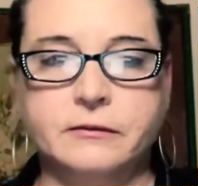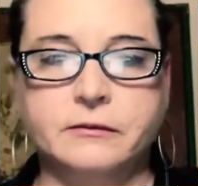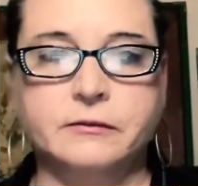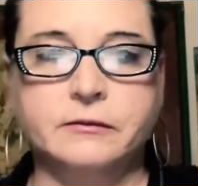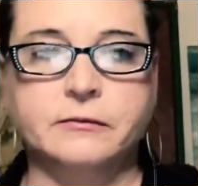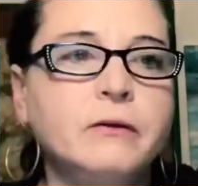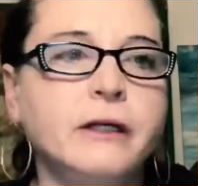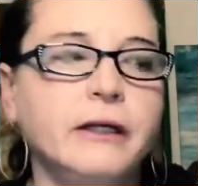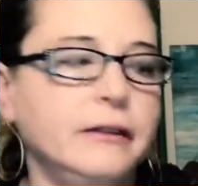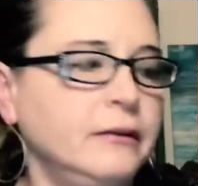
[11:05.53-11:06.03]

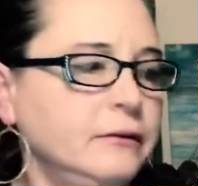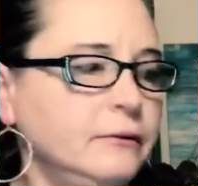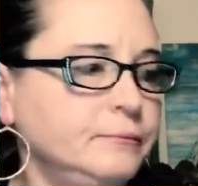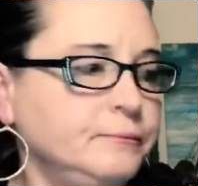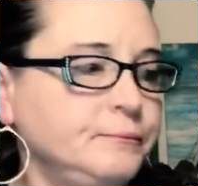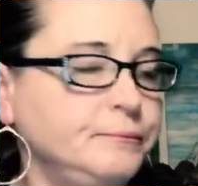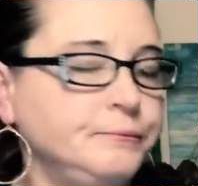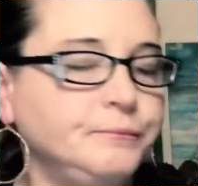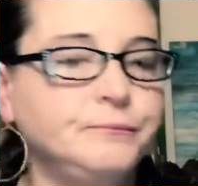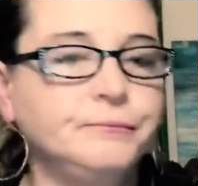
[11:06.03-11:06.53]
Okay.
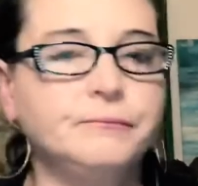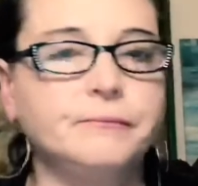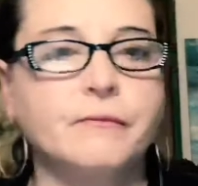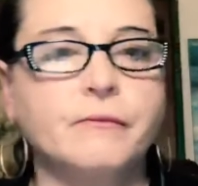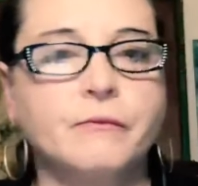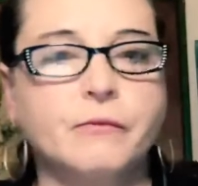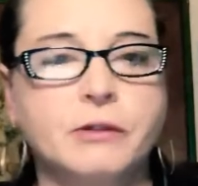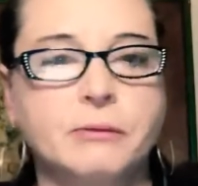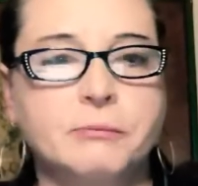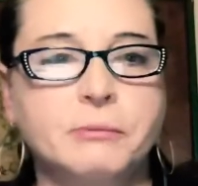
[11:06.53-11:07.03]

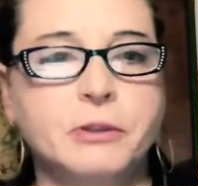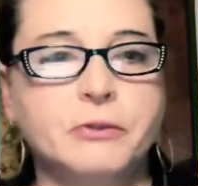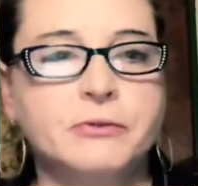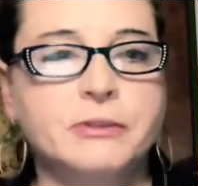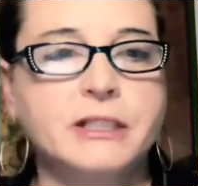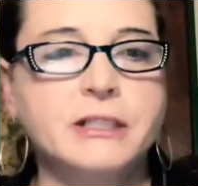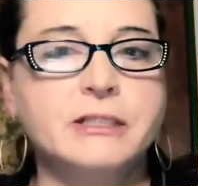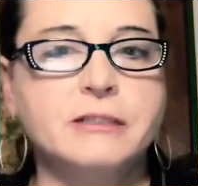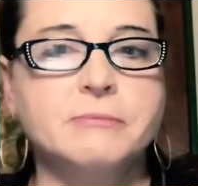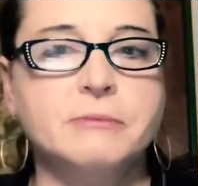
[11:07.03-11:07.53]
What about
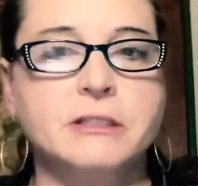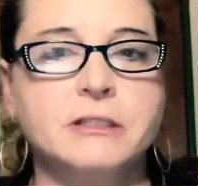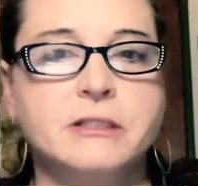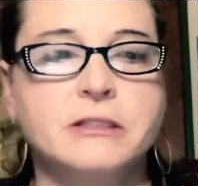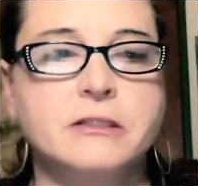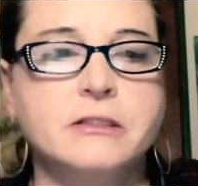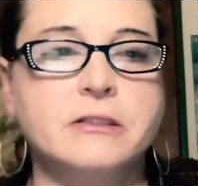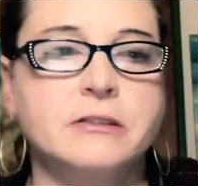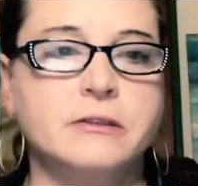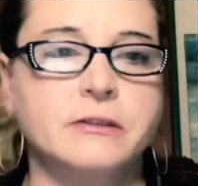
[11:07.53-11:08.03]
Desmond?
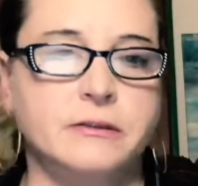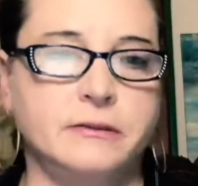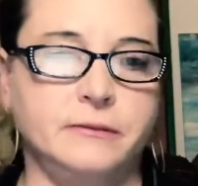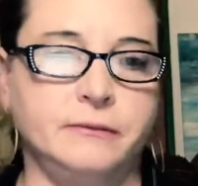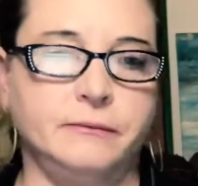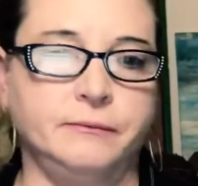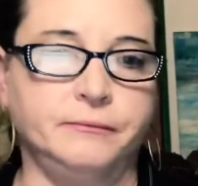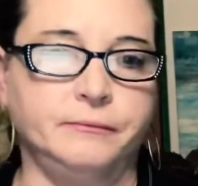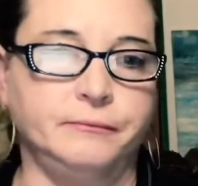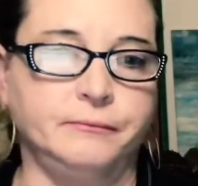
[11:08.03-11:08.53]

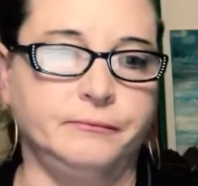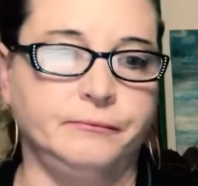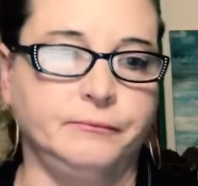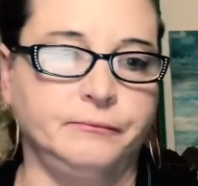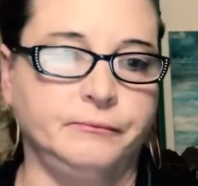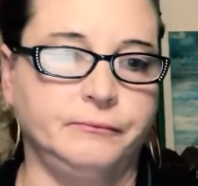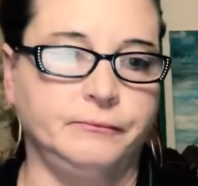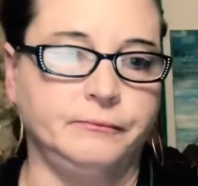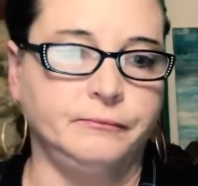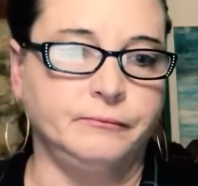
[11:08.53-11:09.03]

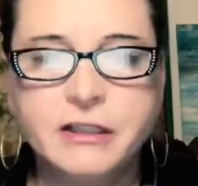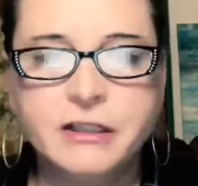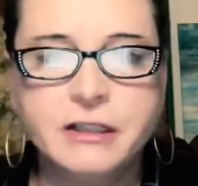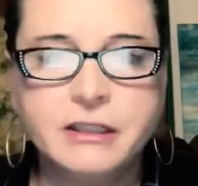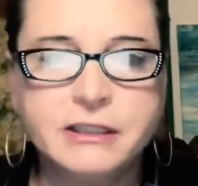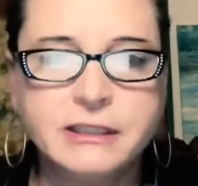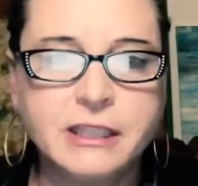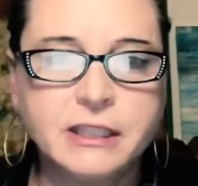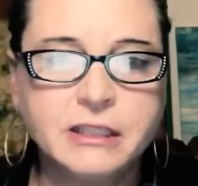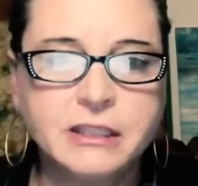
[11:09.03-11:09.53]
How many
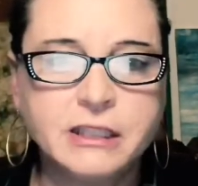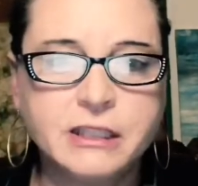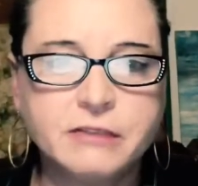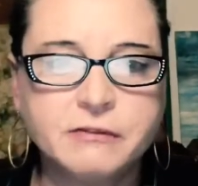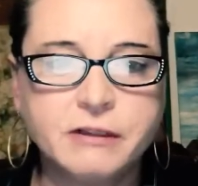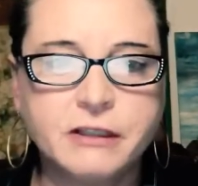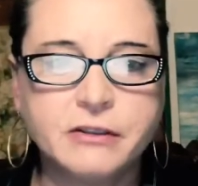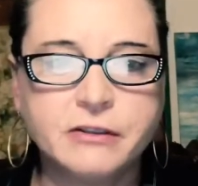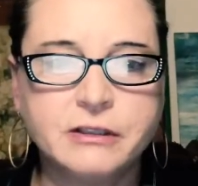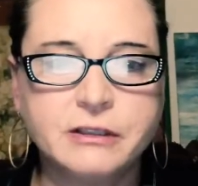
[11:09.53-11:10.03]
census
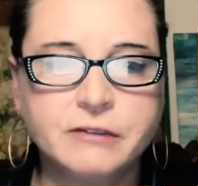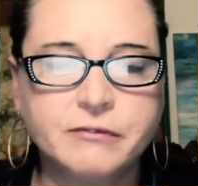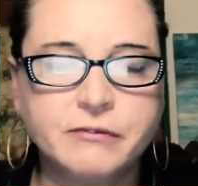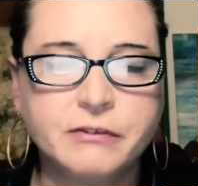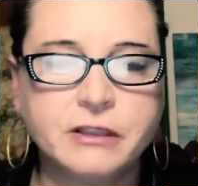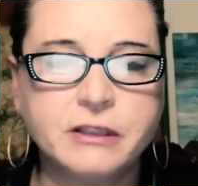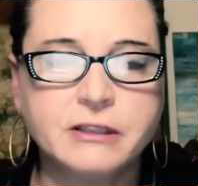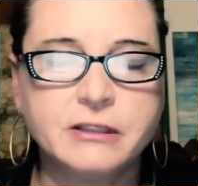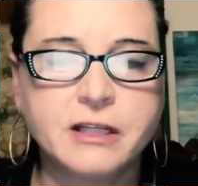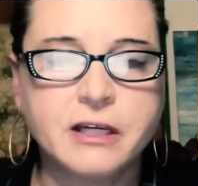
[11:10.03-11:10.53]
records for
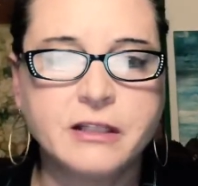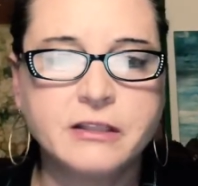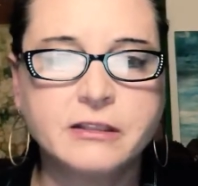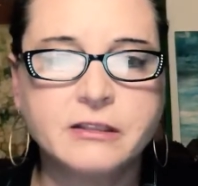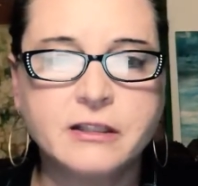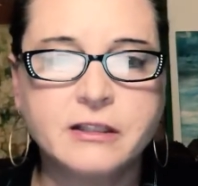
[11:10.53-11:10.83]
these guys?